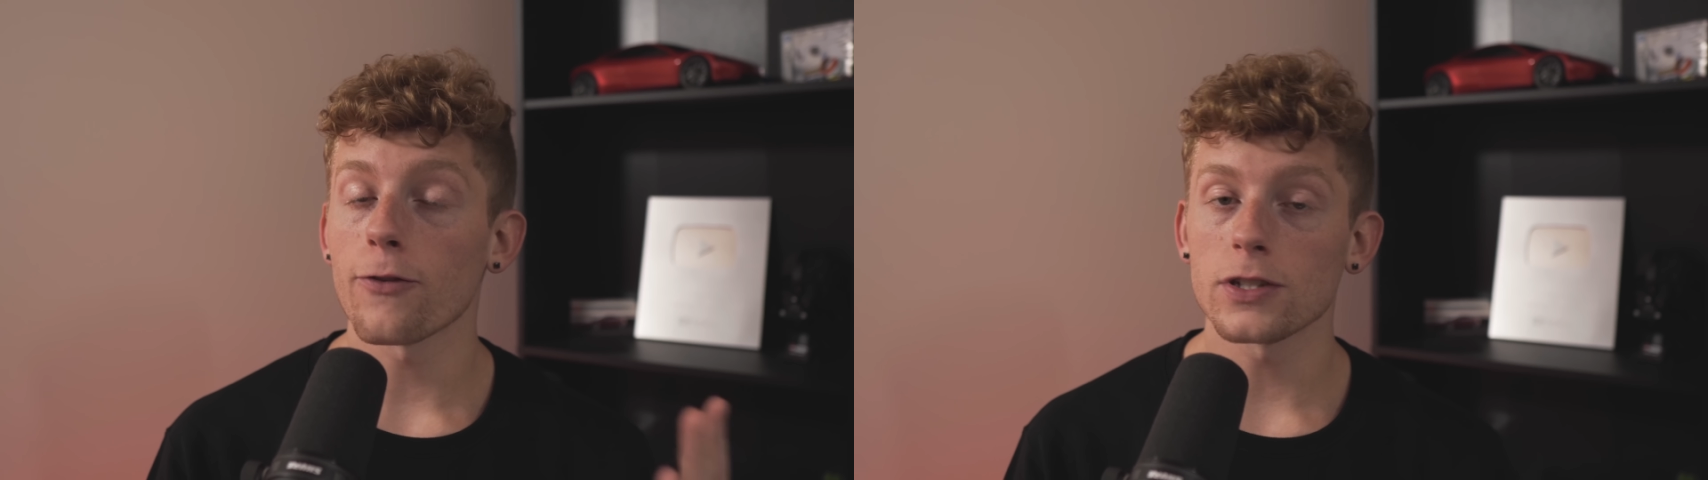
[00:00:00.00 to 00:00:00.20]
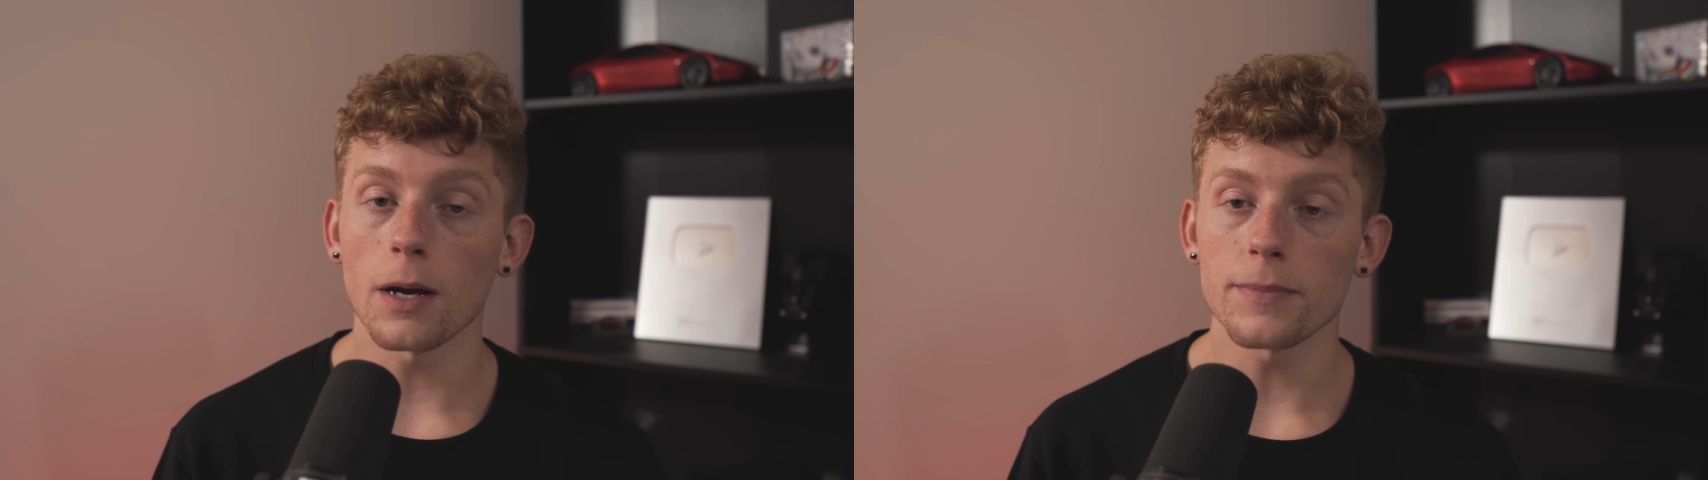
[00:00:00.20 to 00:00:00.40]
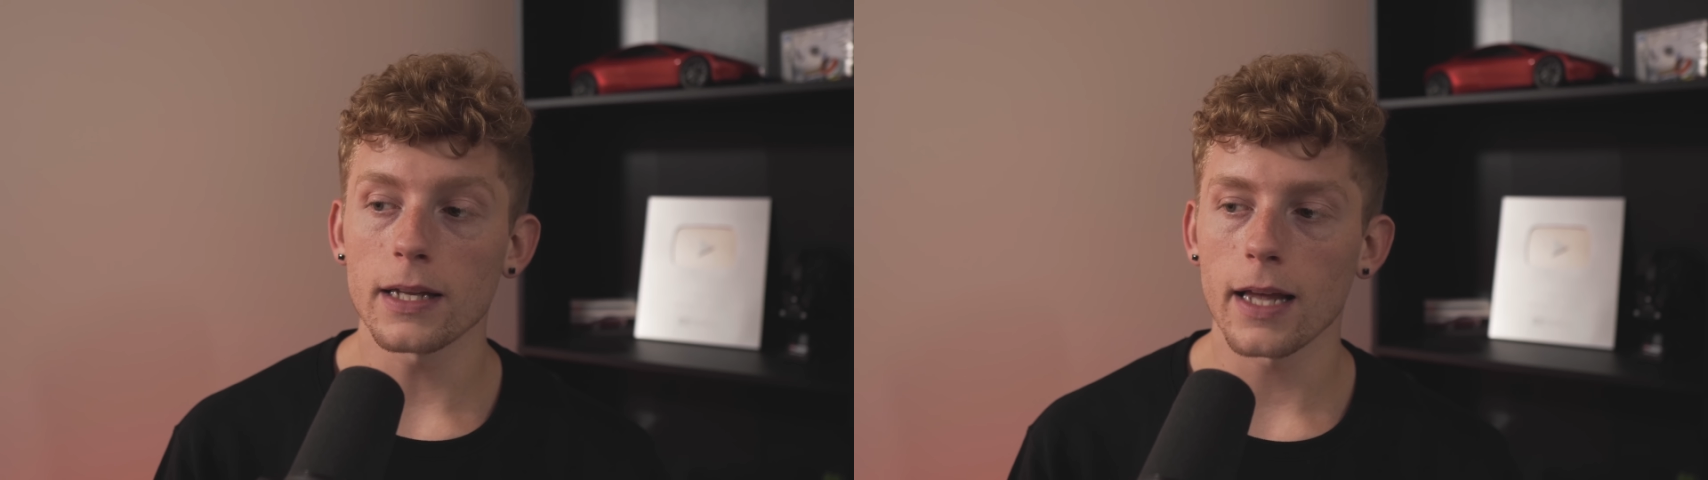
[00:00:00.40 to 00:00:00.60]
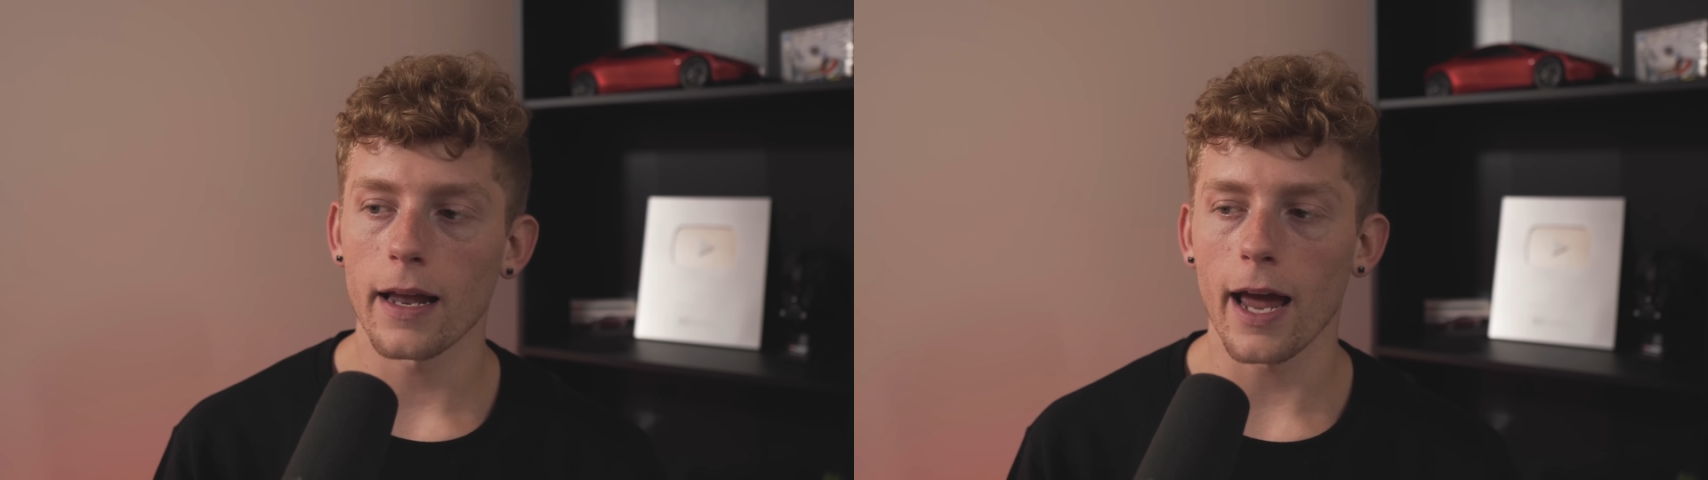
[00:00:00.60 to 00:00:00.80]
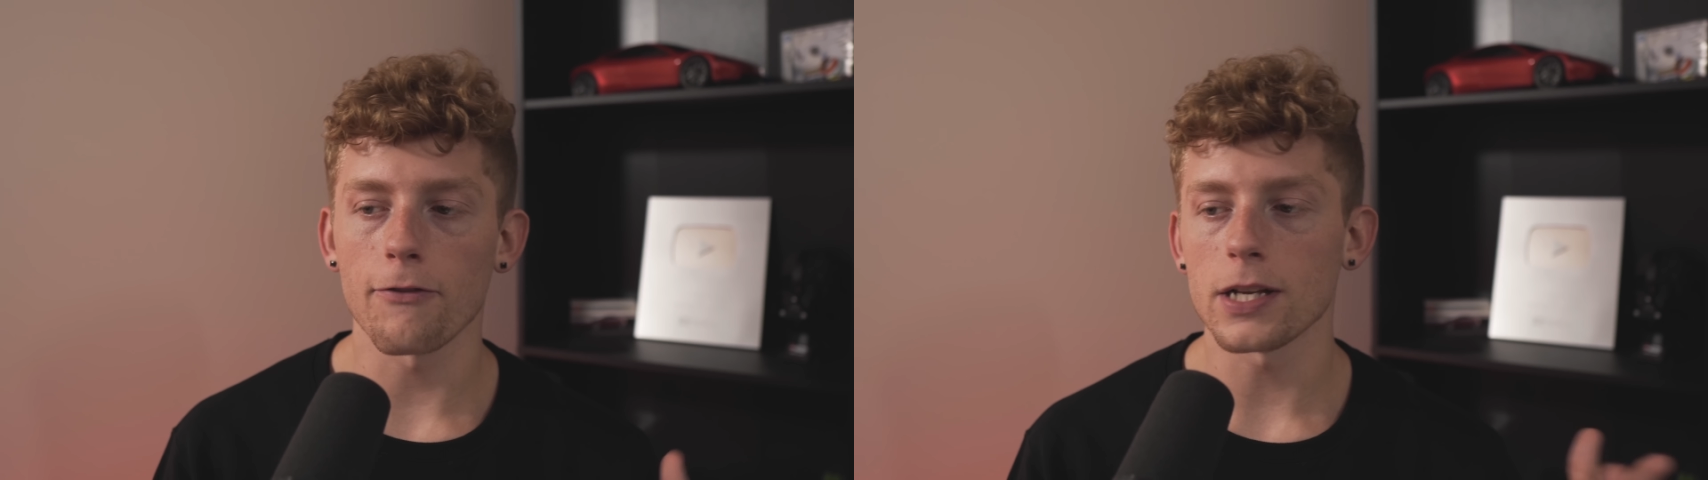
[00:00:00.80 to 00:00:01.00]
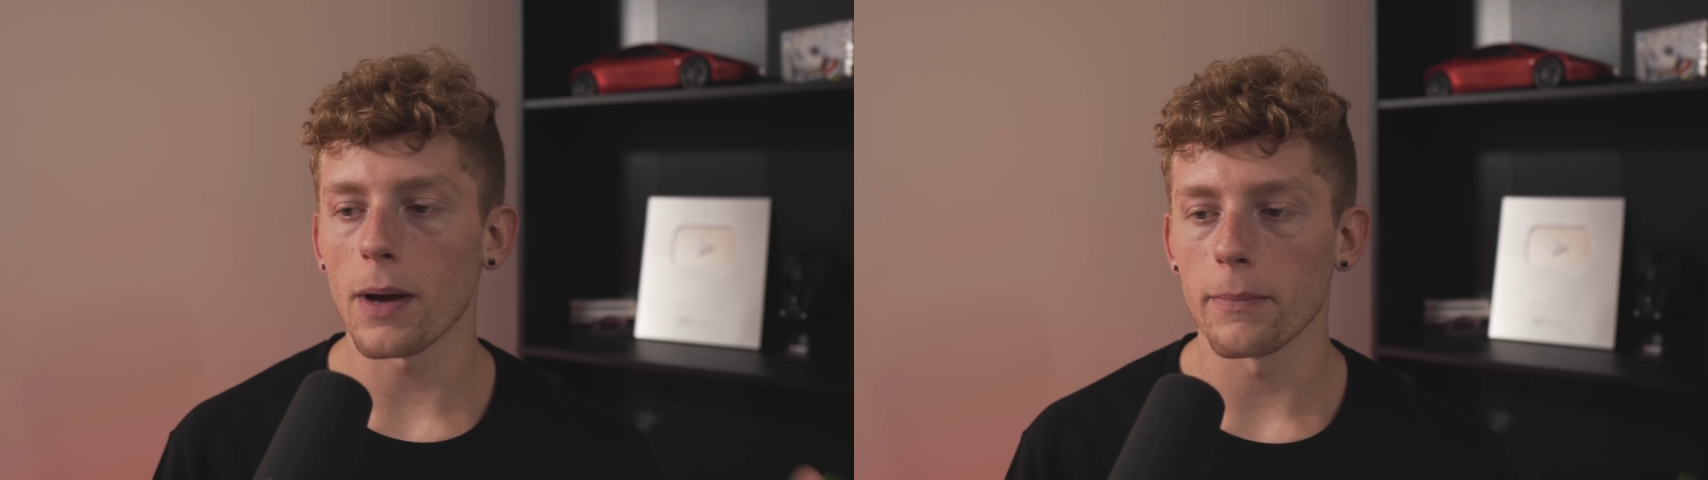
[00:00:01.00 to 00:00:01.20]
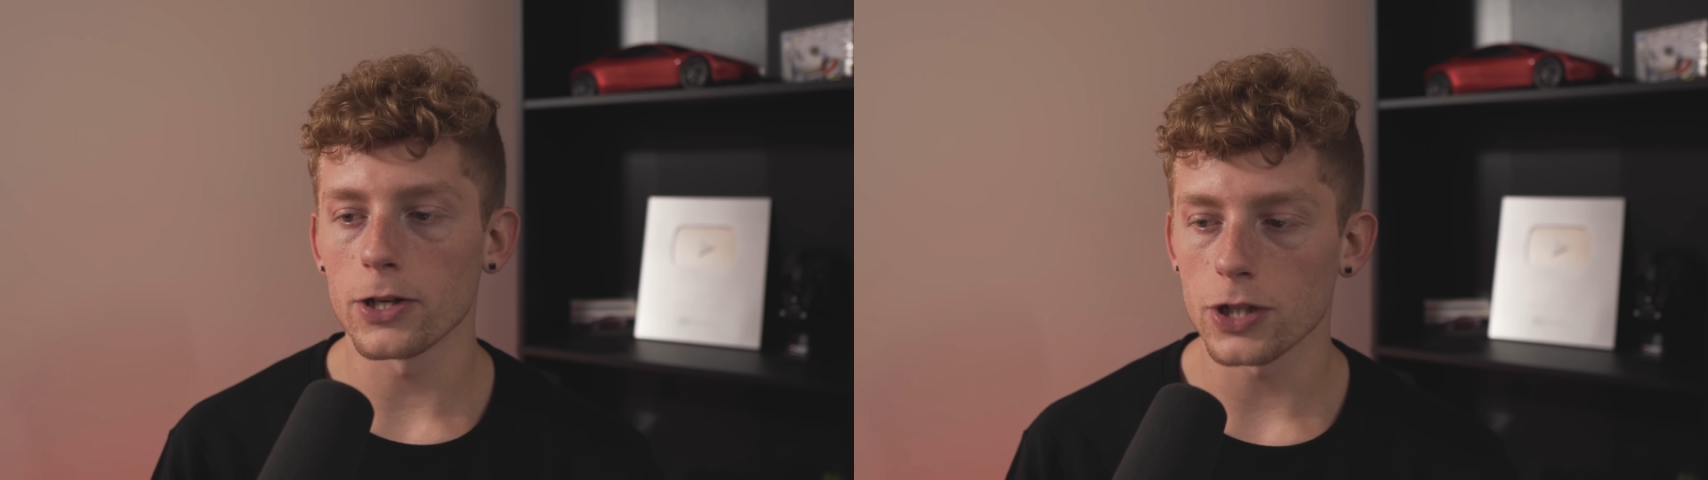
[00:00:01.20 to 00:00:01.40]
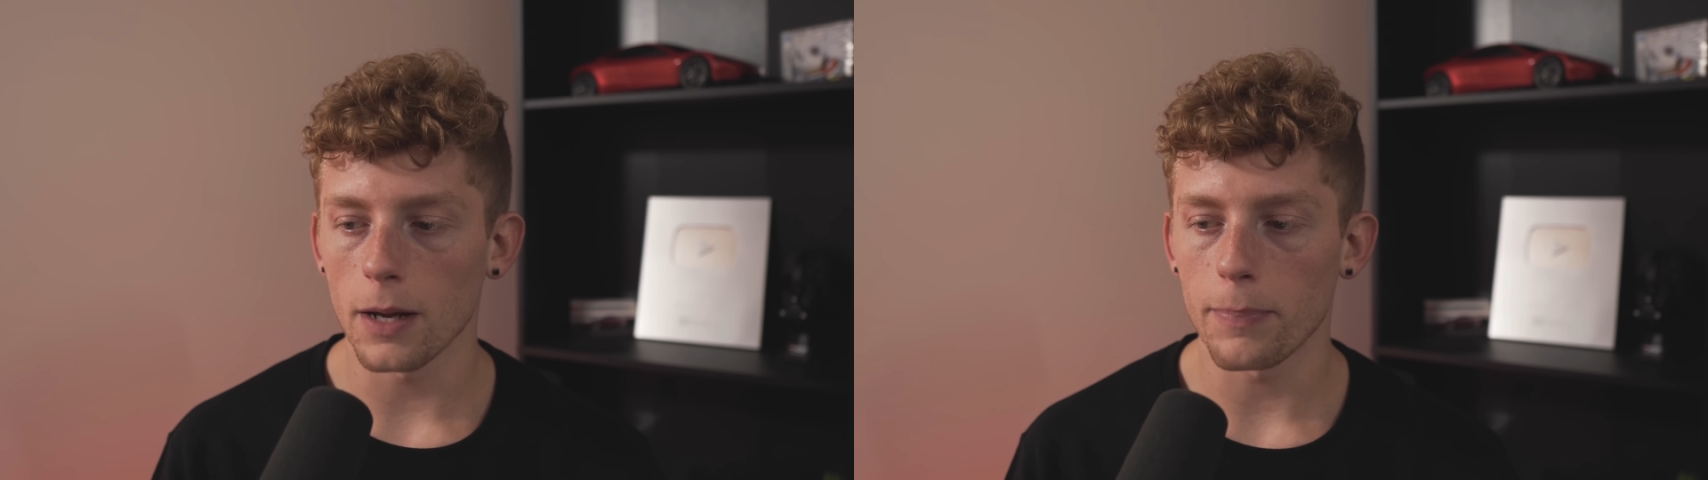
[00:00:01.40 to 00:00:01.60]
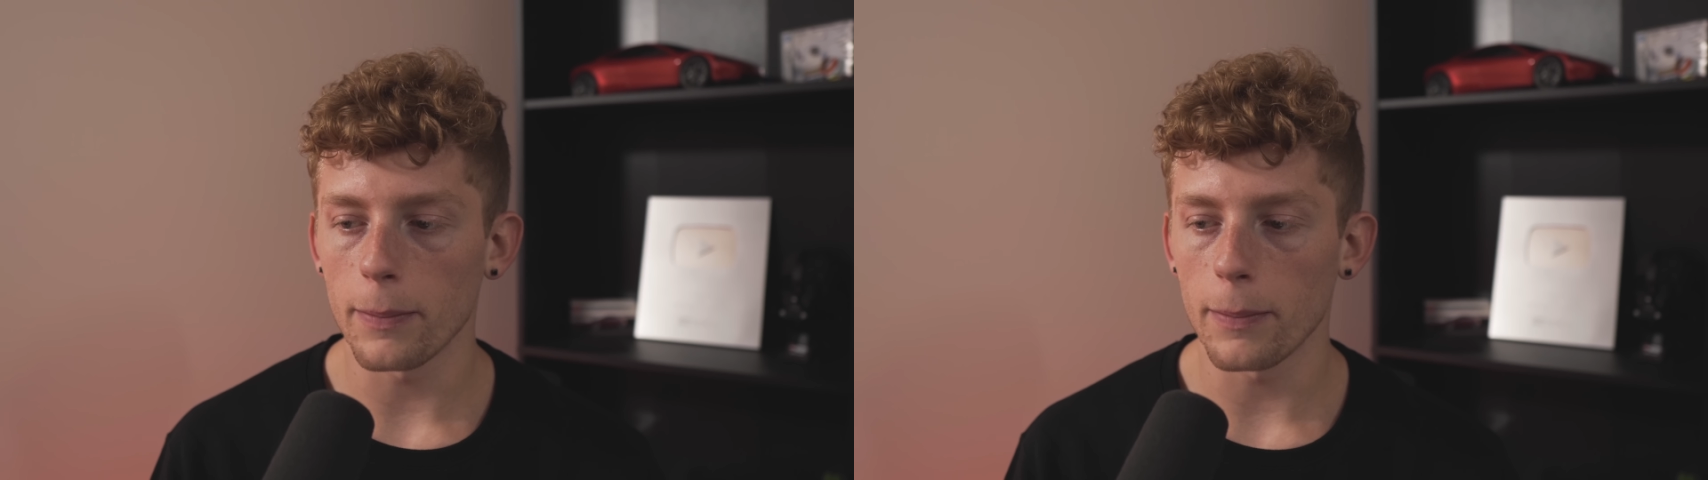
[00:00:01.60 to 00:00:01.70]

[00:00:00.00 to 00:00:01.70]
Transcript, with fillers: for something that every time I mention it,